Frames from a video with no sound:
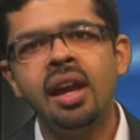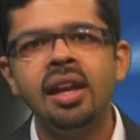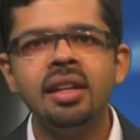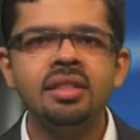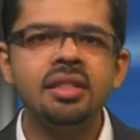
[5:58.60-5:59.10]

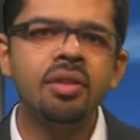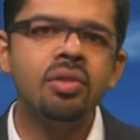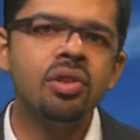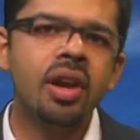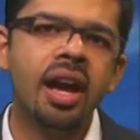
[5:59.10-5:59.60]
Let us now
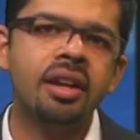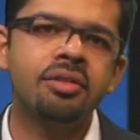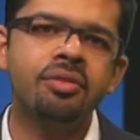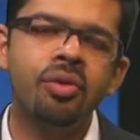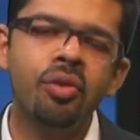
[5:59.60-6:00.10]
look at
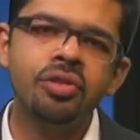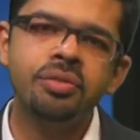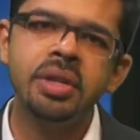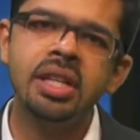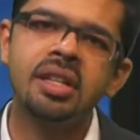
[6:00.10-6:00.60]
a
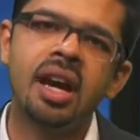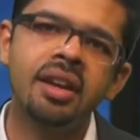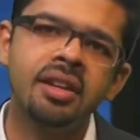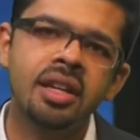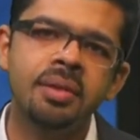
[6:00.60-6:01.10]
force-speed
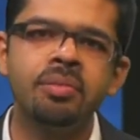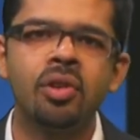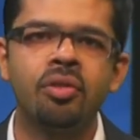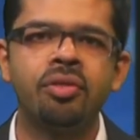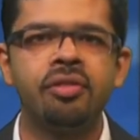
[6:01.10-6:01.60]
diagram
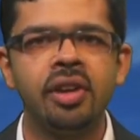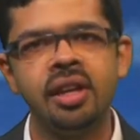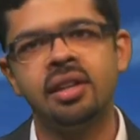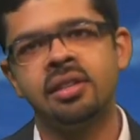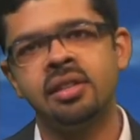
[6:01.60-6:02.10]
of a
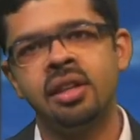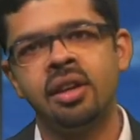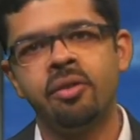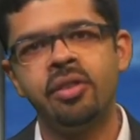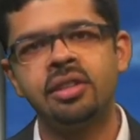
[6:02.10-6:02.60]
vehicle
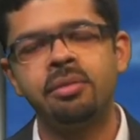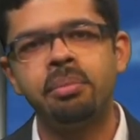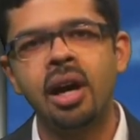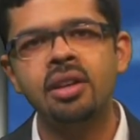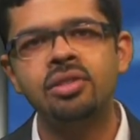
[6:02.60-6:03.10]
with a
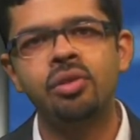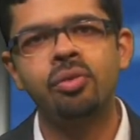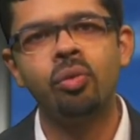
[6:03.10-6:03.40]
mass of